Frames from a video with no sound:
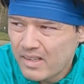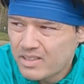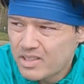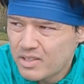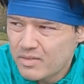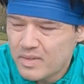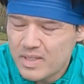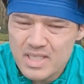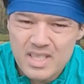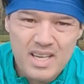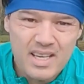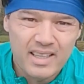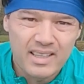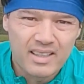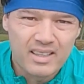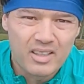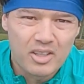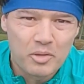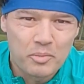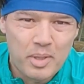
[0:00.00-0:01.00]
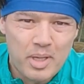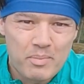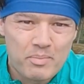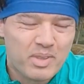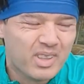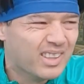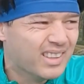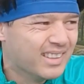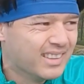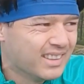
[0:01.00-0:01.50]
Just fatiguing a little bit,
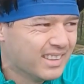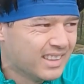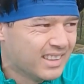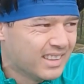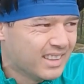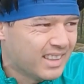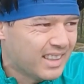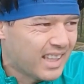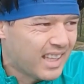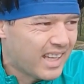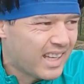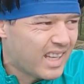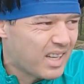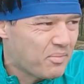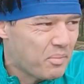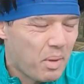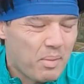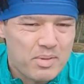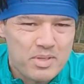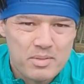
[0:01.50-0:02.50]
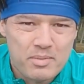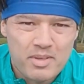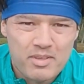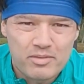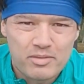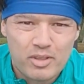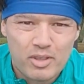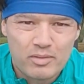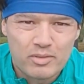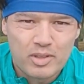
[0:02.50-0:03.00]
but maybe it's
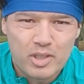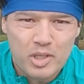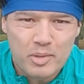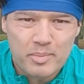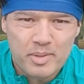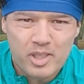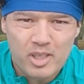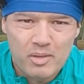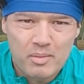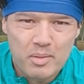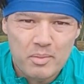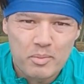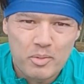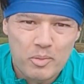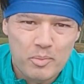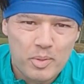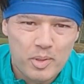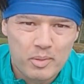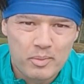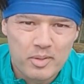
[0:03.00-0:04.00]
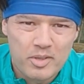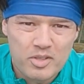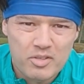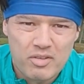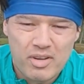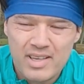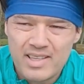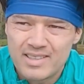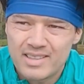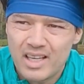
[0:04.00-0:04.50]
about 4:40 per kilometre, but we'll put them on the
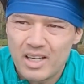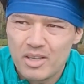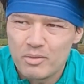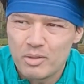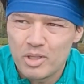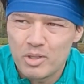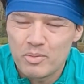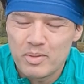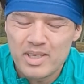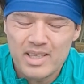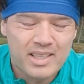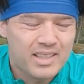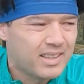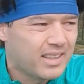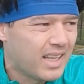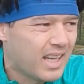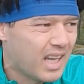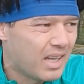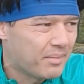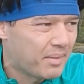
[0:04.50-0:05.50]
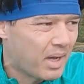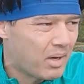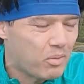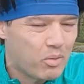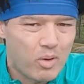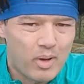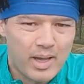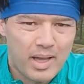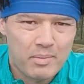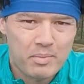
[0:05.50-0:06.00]
screen exactly what they were.
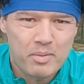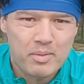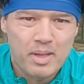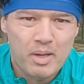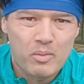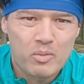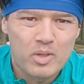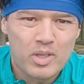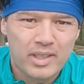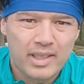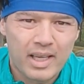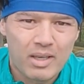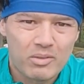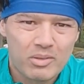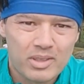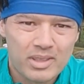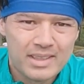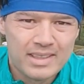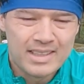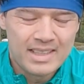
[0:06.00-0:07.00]
I'm quite happy with that workout.